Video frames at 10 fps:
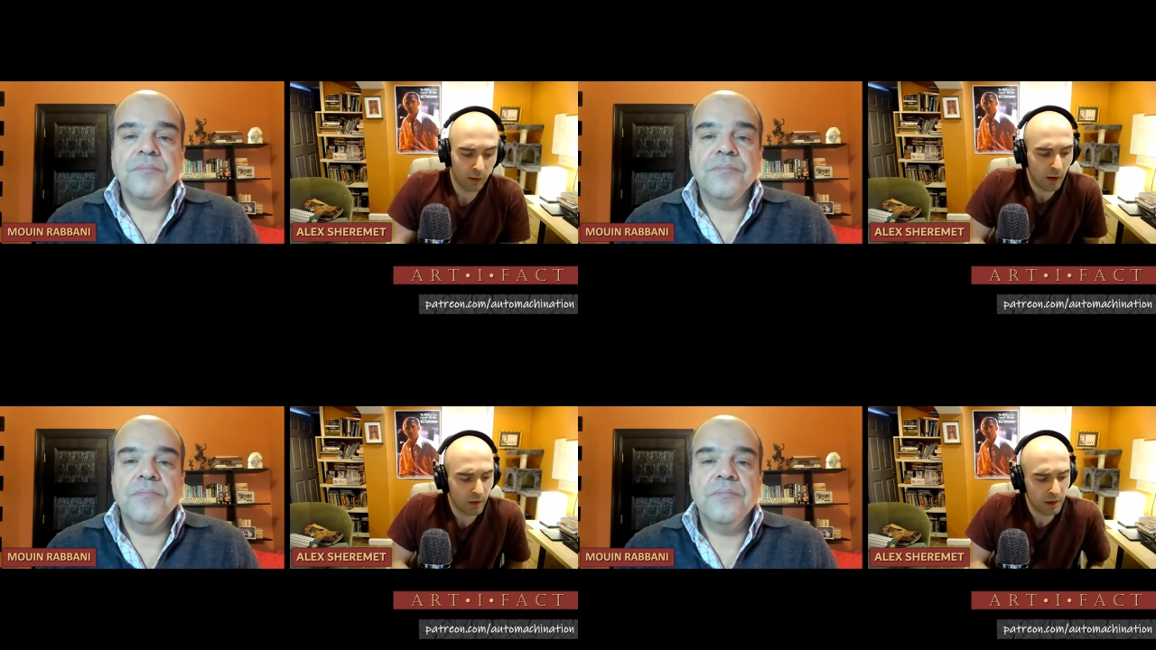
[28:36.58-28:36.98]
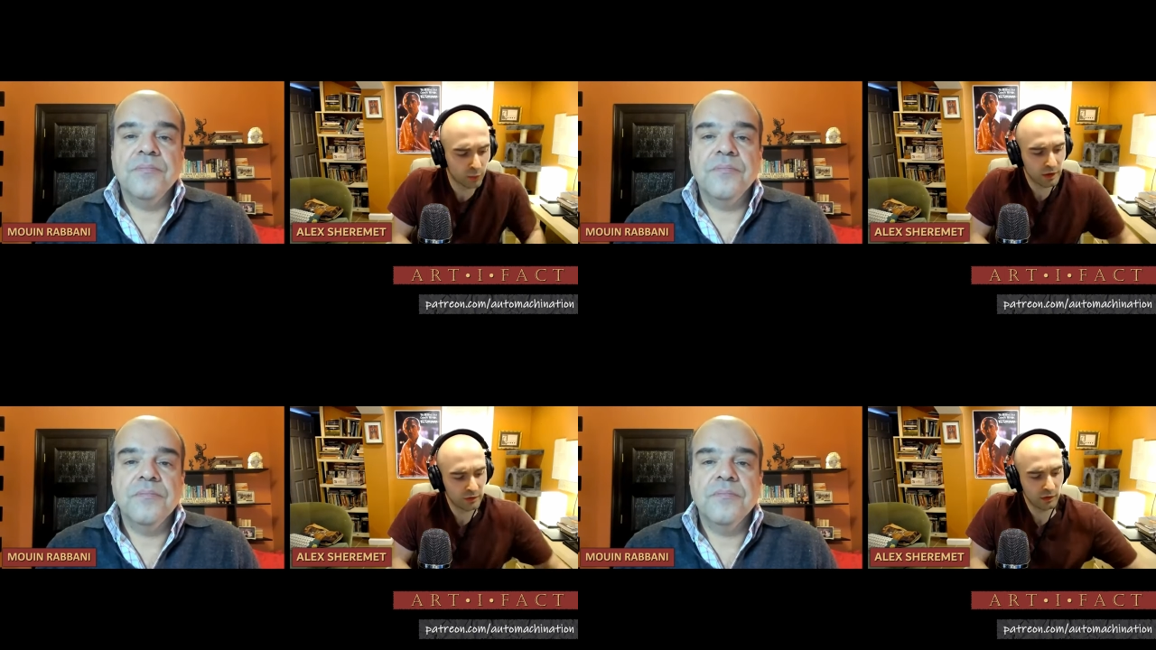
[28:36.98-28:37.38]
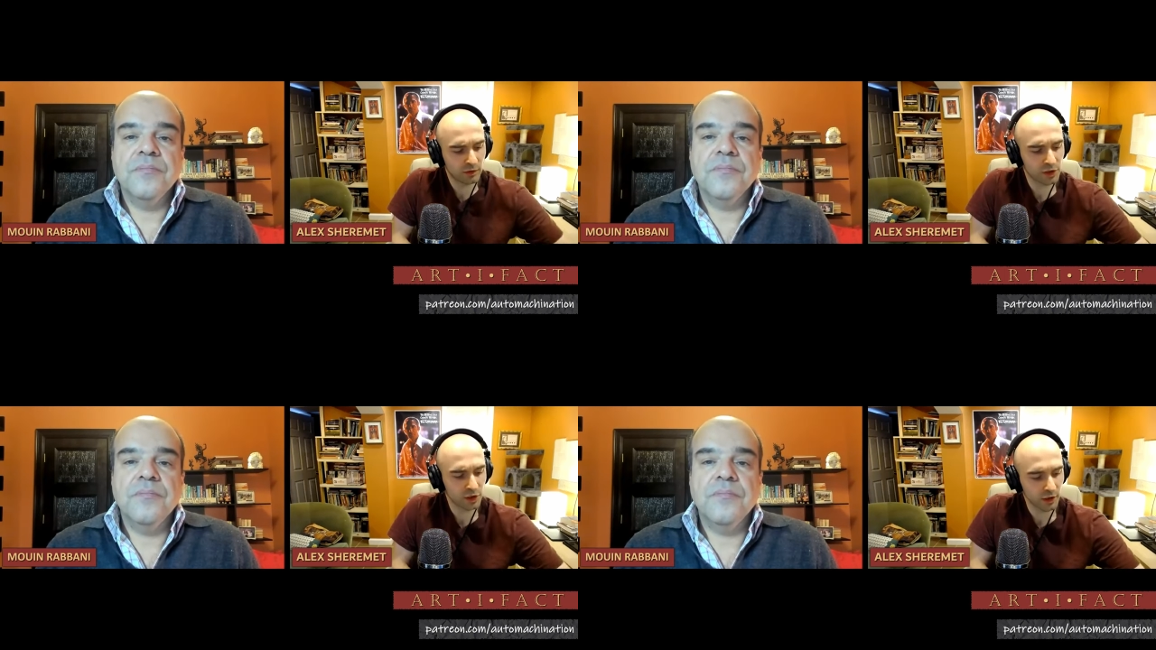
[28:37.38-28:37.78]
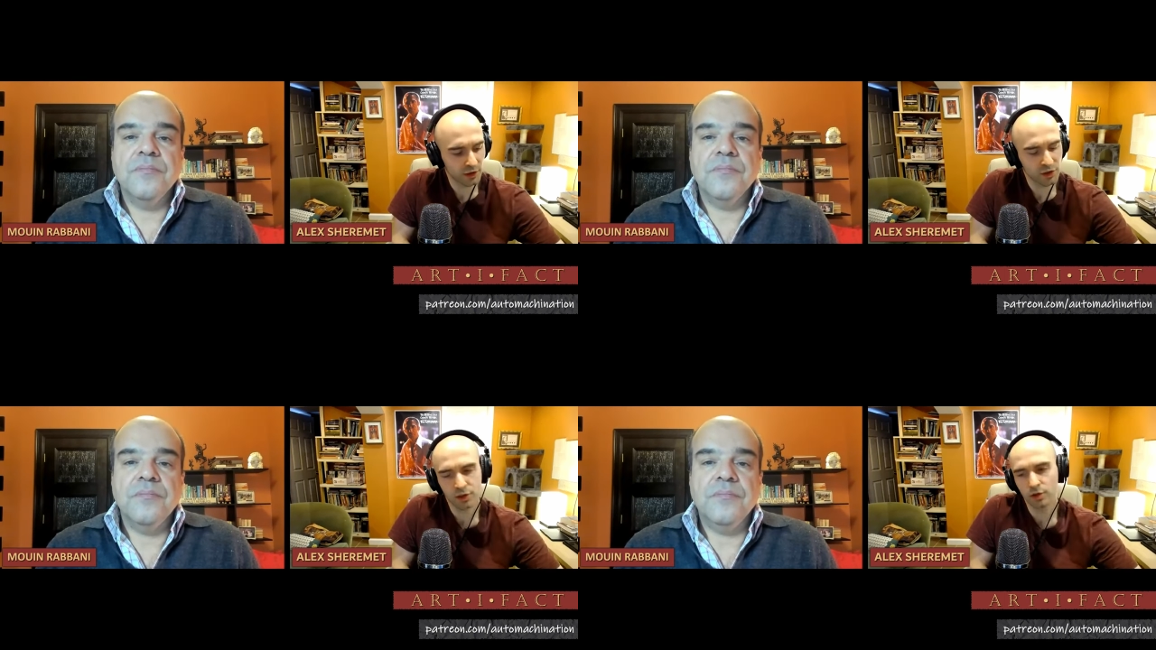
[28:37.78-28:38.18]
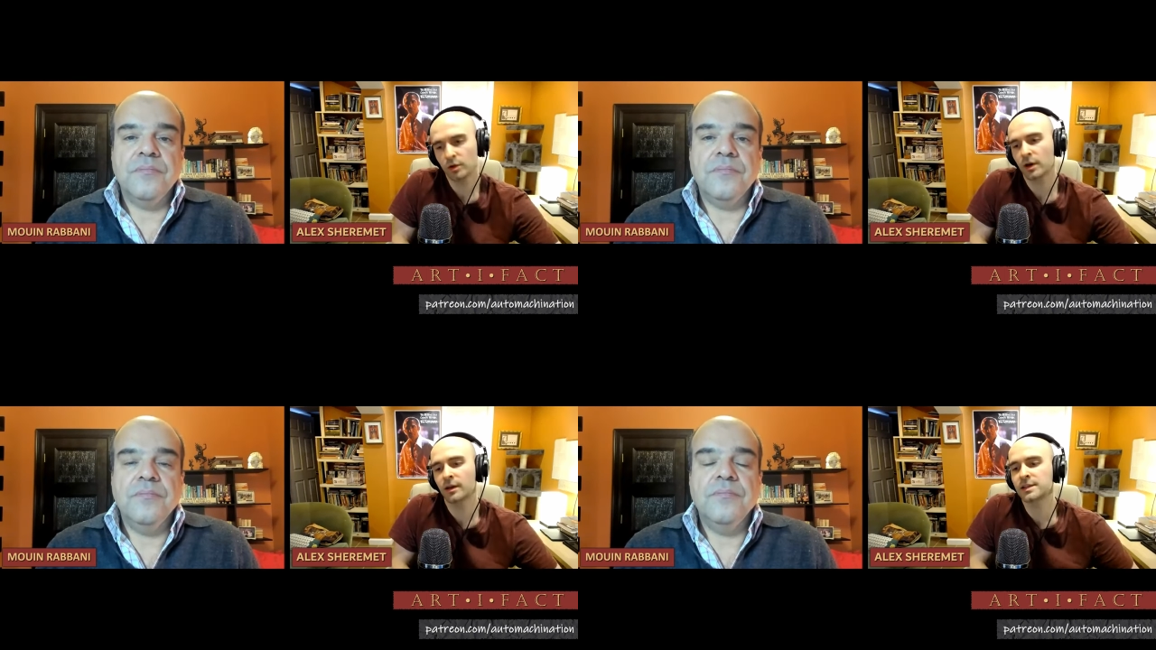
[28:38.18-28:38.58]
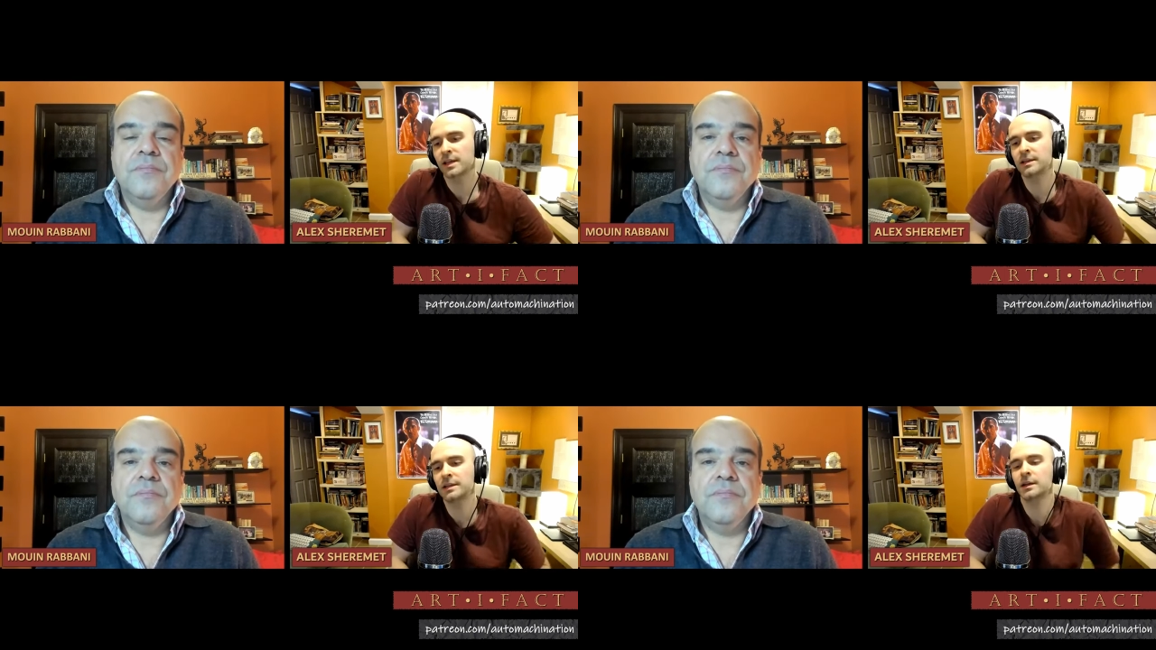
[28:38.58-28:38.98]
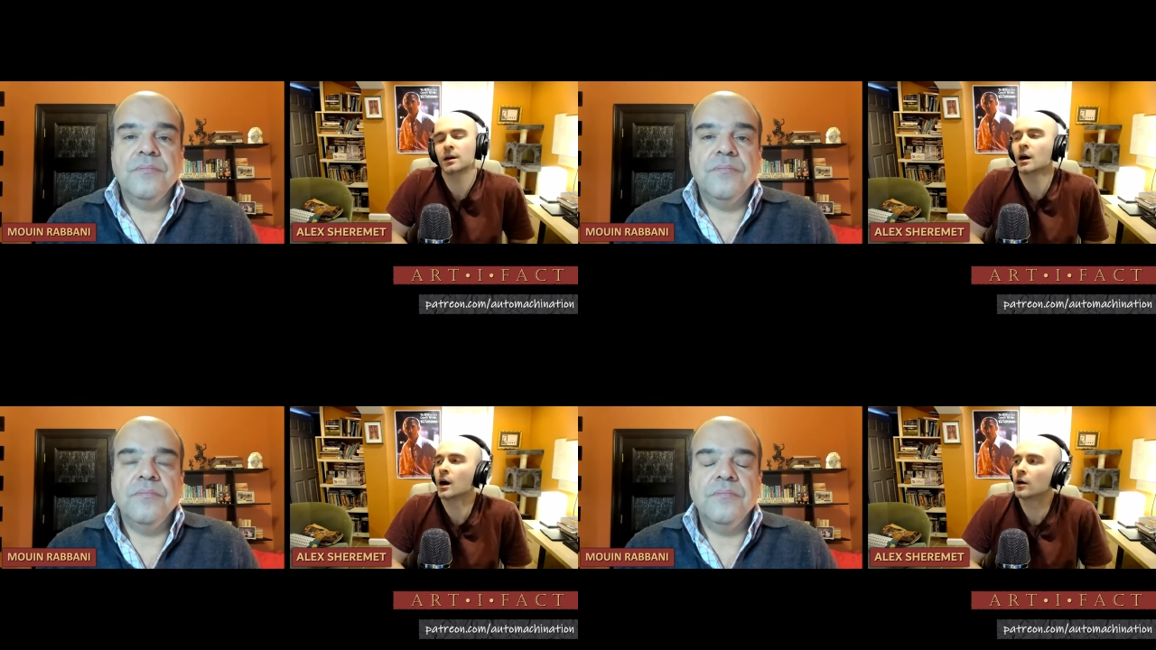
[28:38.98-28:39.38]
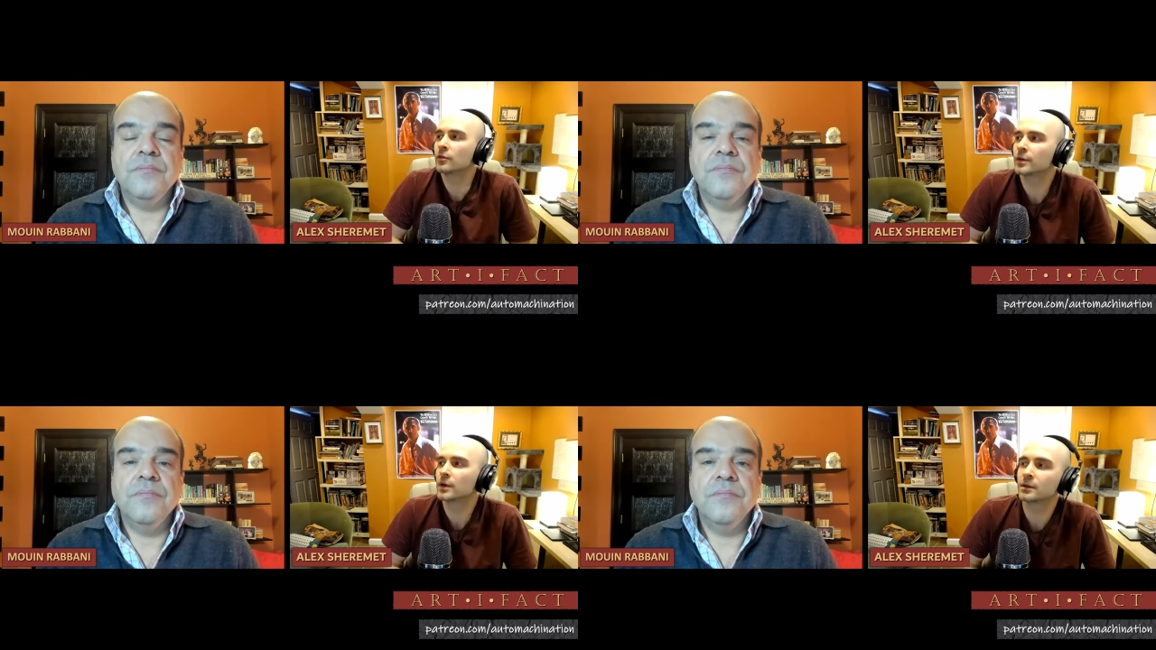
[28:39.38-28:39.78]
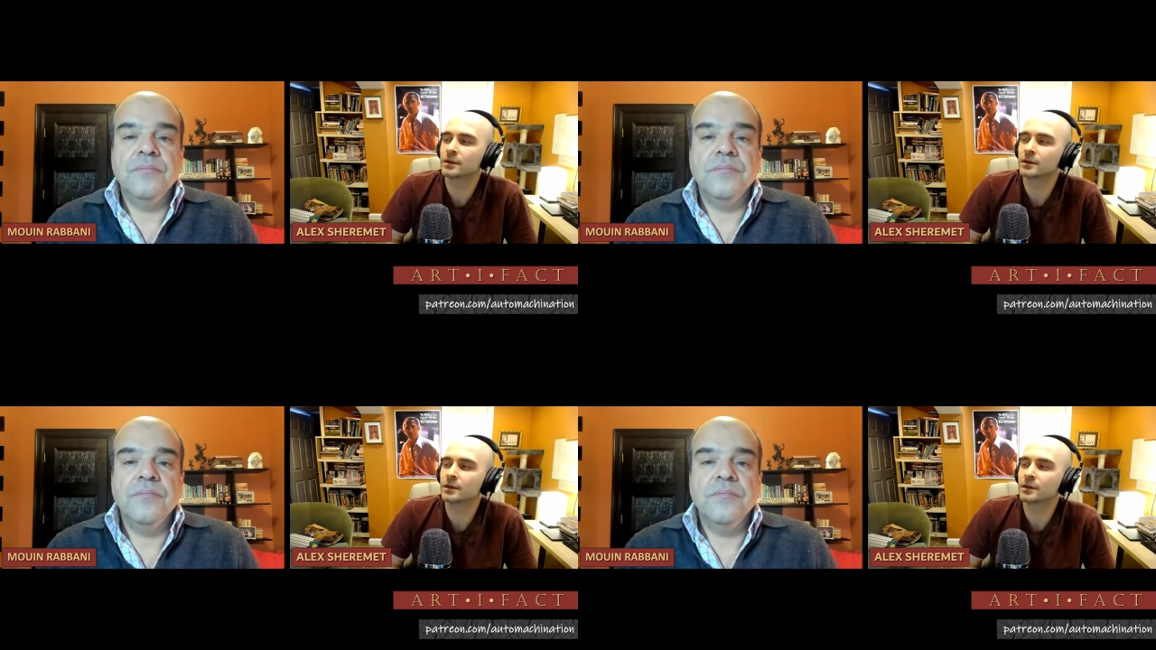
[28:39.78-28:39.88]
Speaker 1: I, I want to briefly return to uh, this idea of uh,